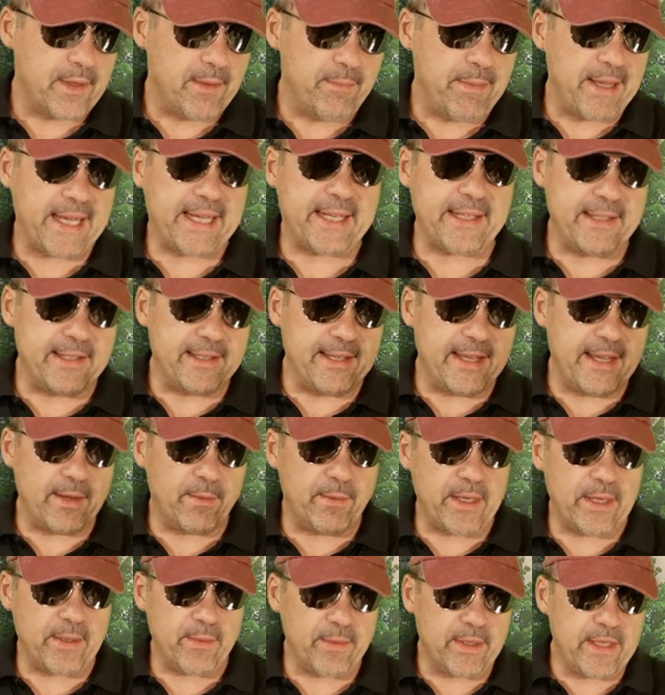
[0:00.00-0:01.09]
Back in the day,
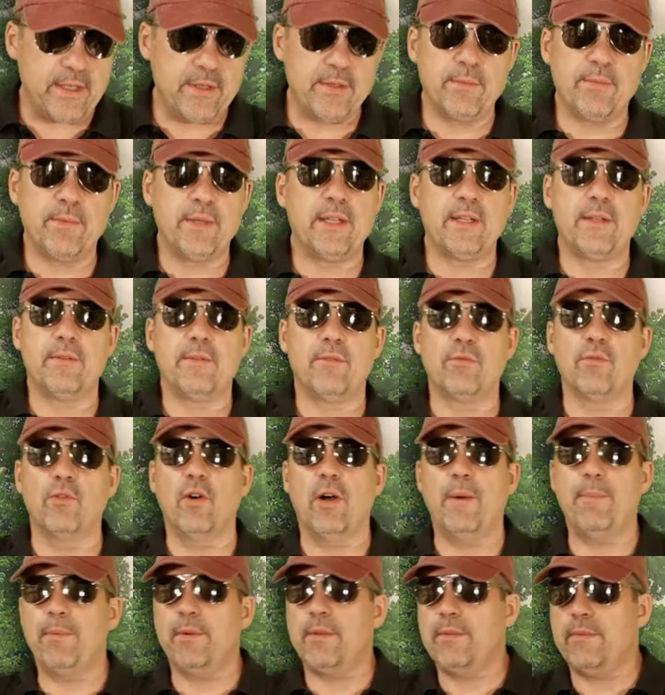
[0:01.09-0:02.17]
we
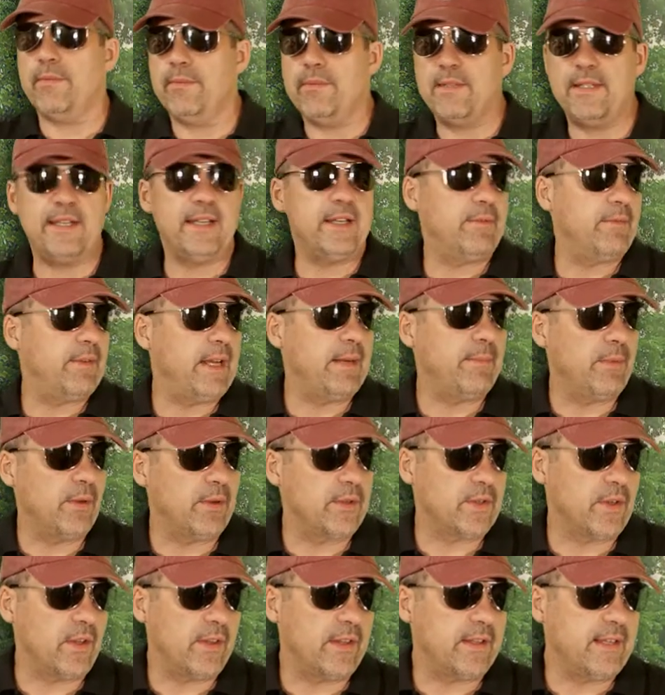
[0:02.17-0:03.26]
grew up with seeing
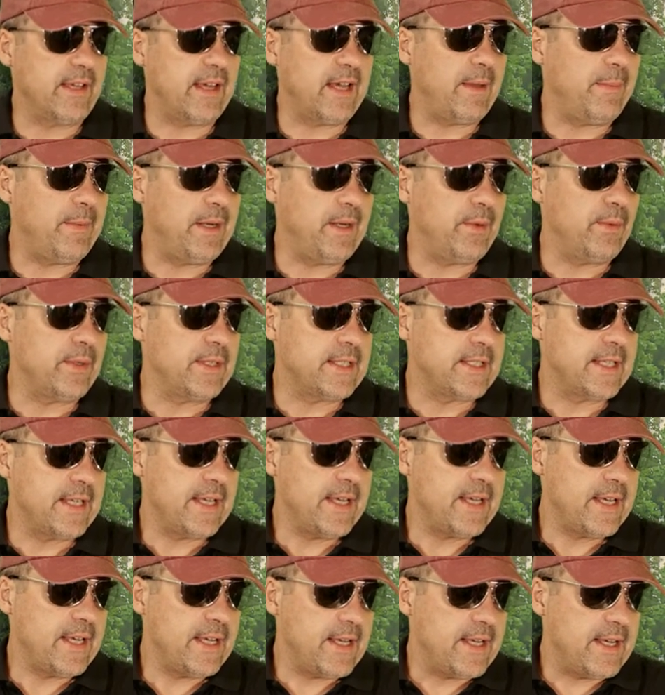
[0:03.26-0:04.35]
rainbows all the time, and it
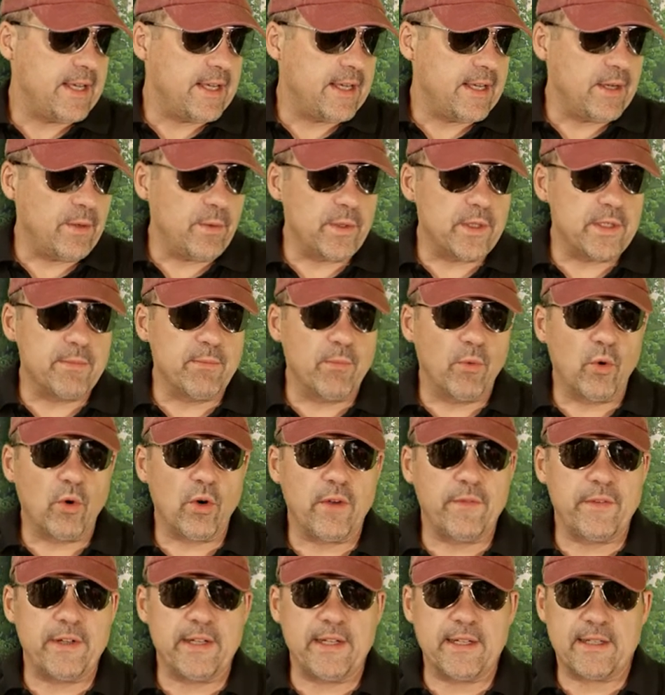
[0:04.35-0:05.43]
was
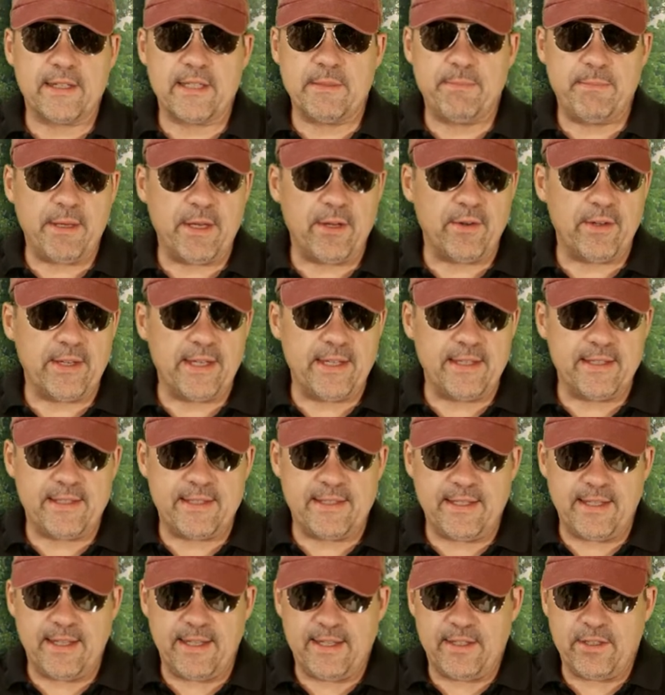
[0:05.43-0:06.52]
more of an
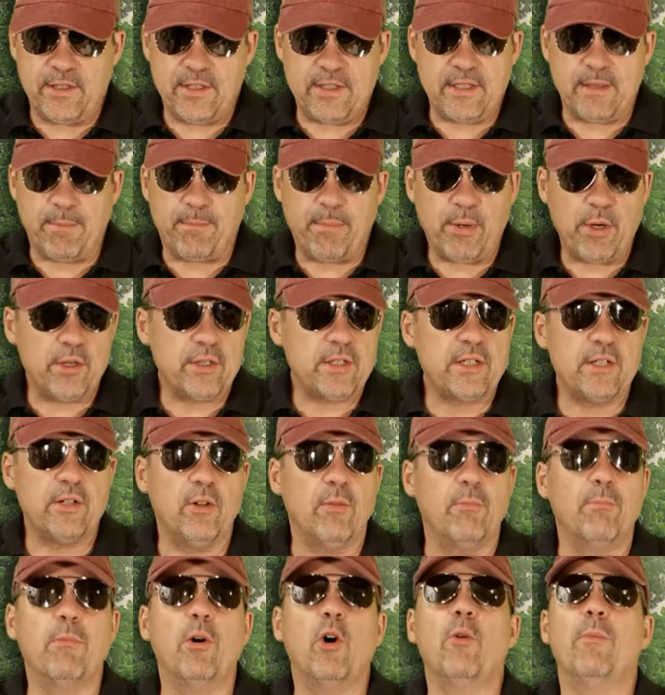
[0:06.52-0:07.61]
experience and just a personal
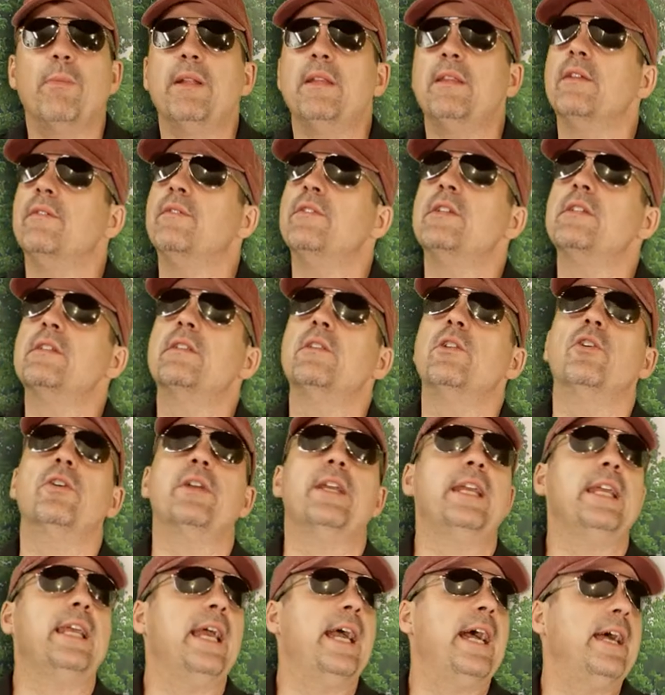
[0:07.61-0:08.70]
moment of just
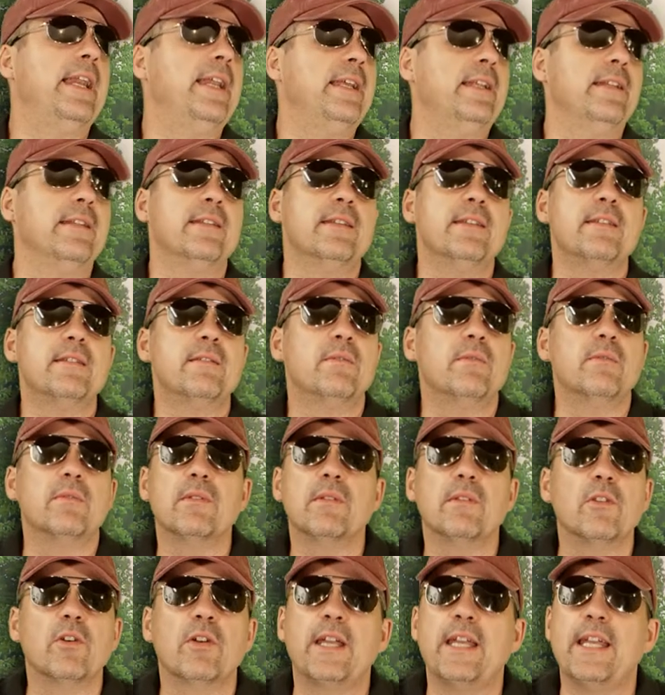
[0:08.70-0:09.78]
looking at it and just
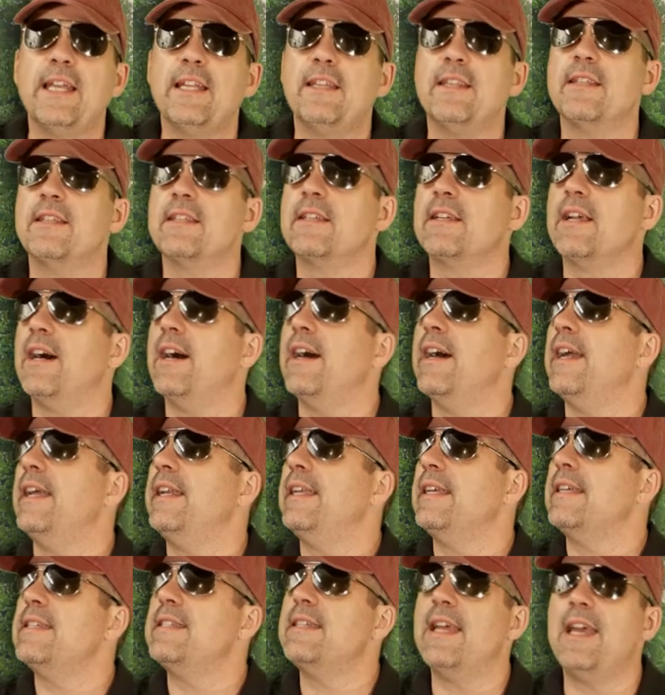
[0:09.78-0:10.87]
looking at the sky and
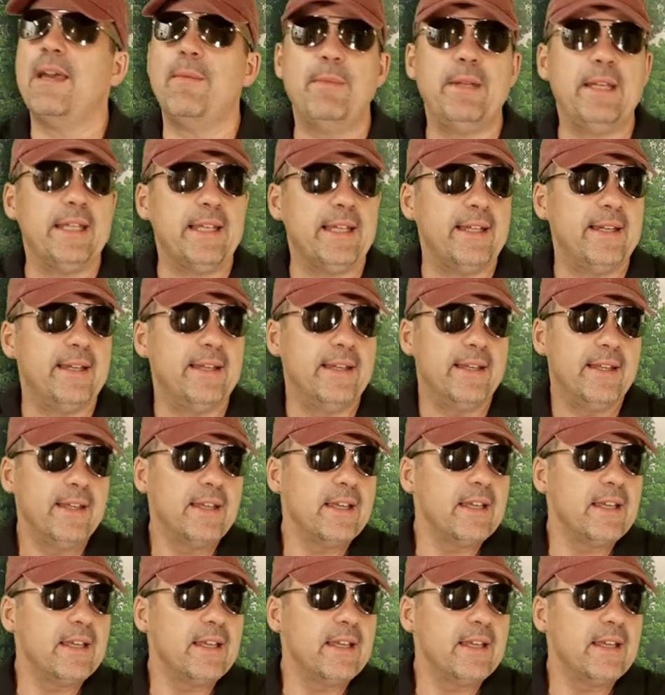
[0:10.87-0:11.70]
examining it and